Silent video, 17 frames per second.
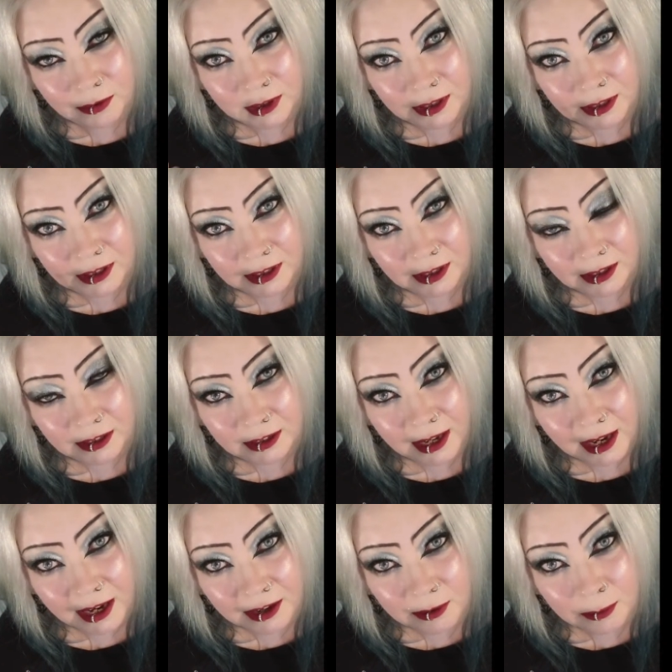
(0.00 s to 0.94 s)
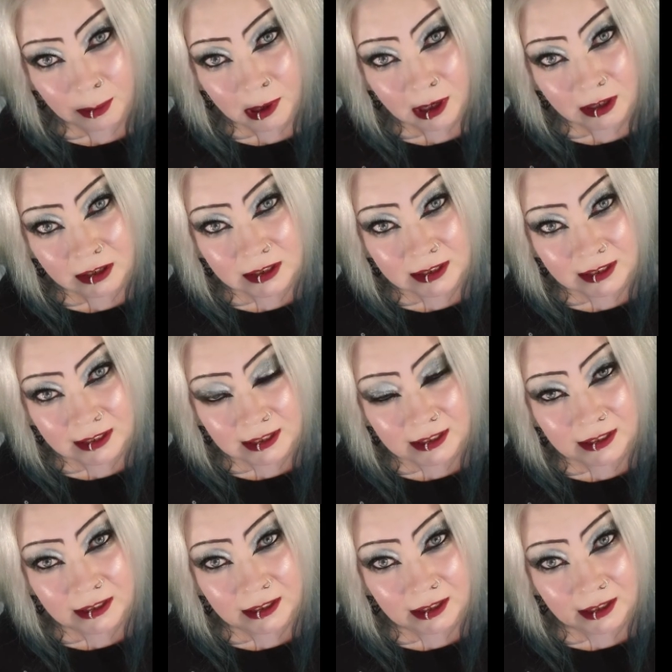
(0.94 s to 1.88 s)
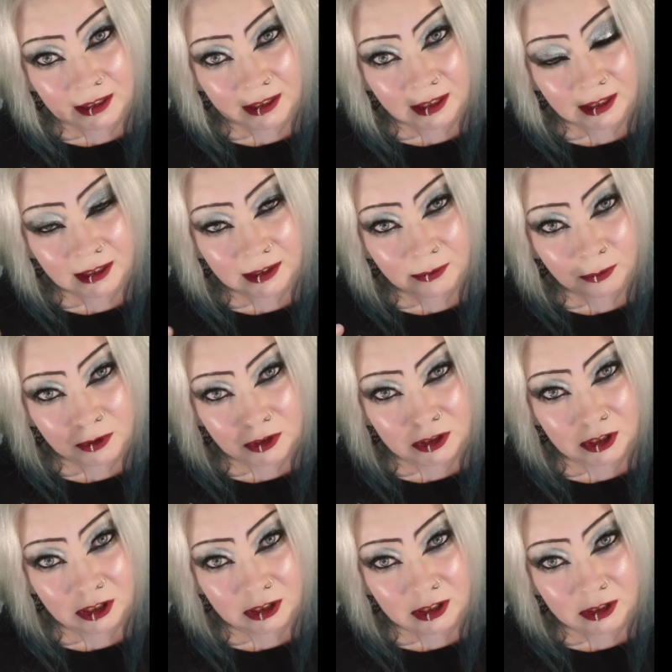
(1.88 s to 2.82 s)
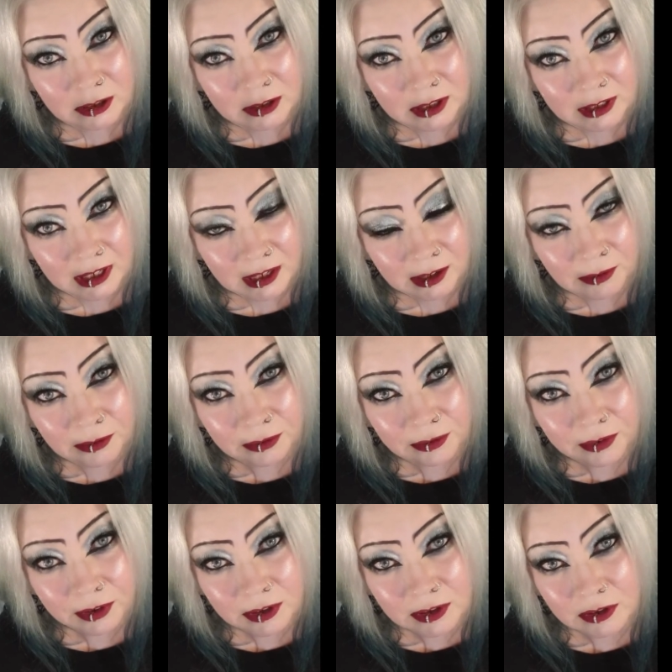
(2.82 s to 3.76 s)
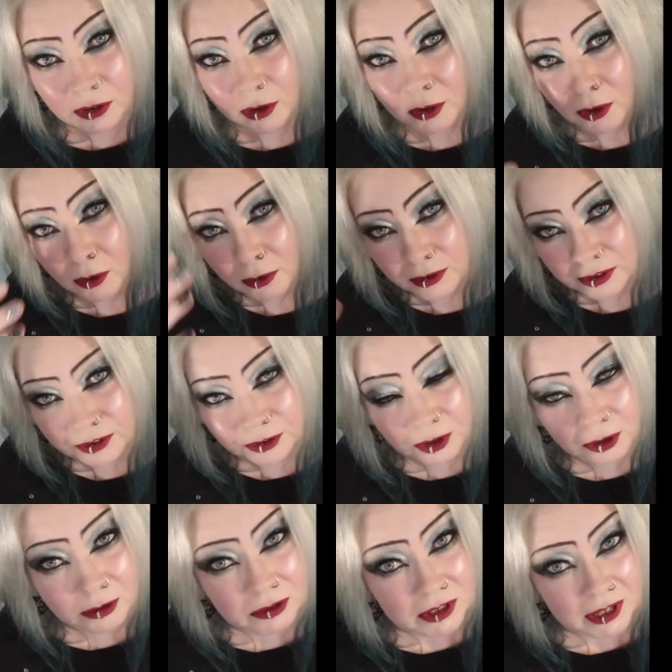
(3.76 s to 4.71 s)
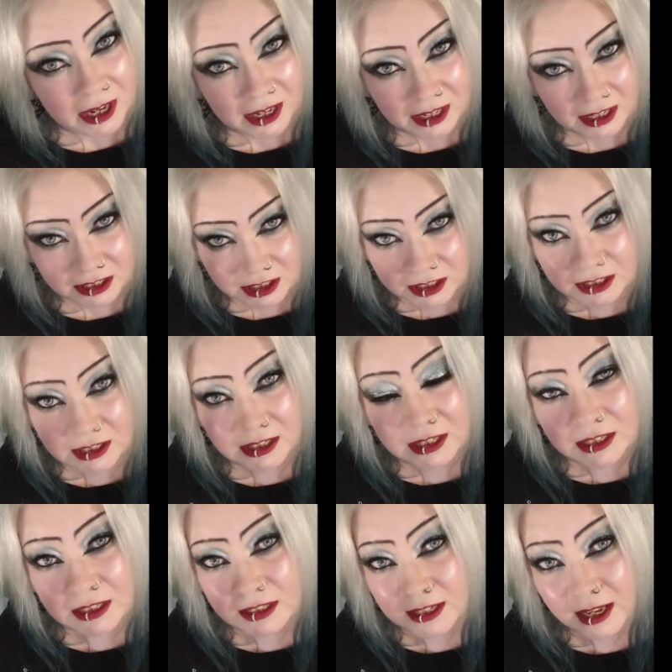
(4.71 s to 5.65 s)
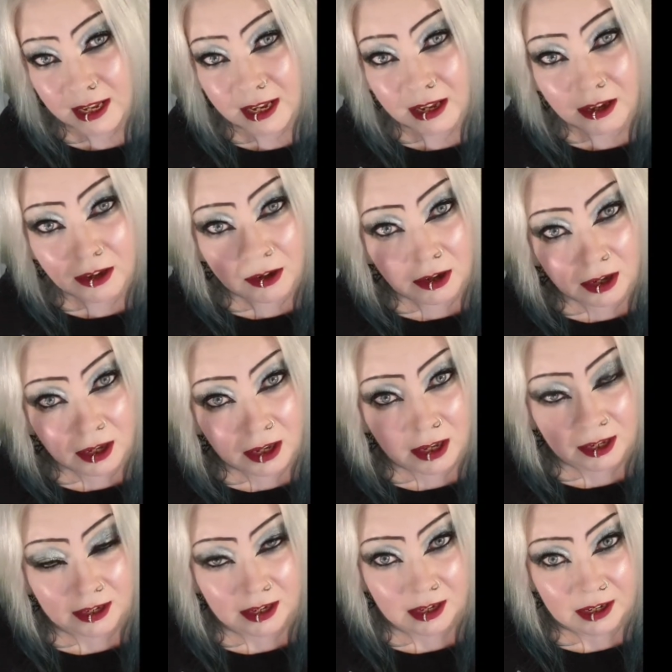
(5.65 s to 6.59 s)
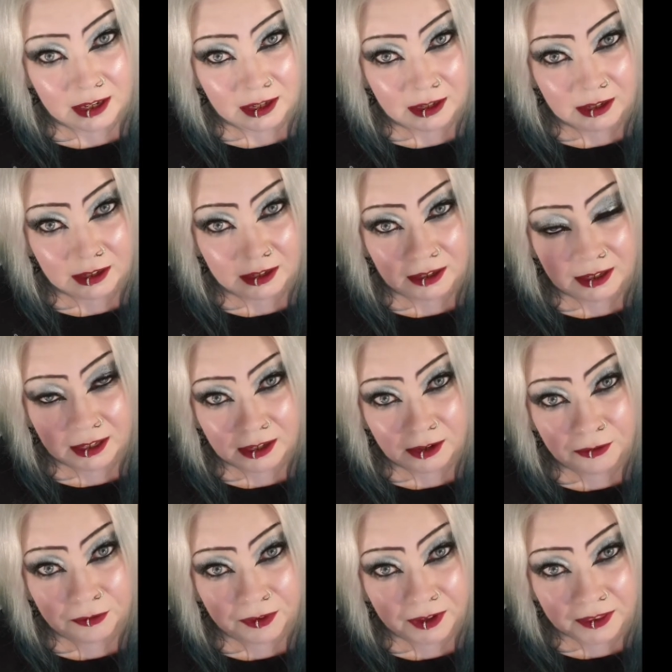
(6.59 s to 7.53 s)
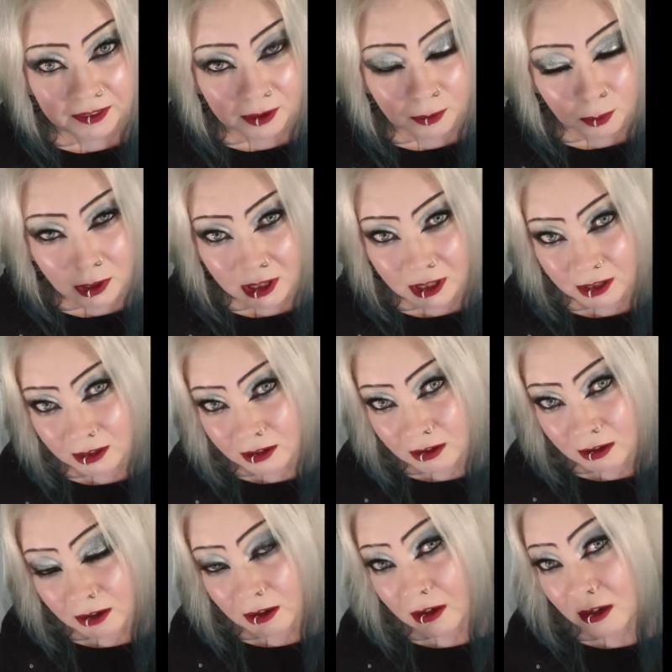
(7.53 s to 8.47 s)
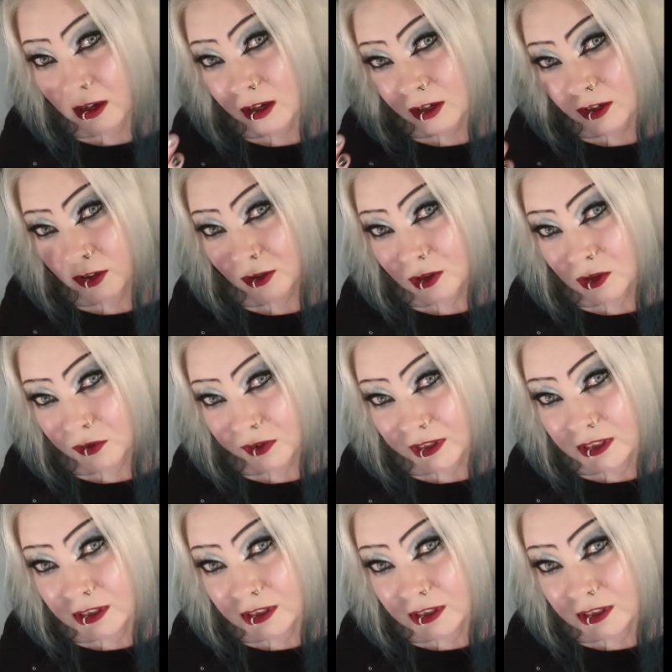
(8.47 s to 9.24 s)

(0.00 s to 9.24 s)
with the iron parts in it was not good enough. So those eyelashes didn't stay, and then they didn't fit that well. Those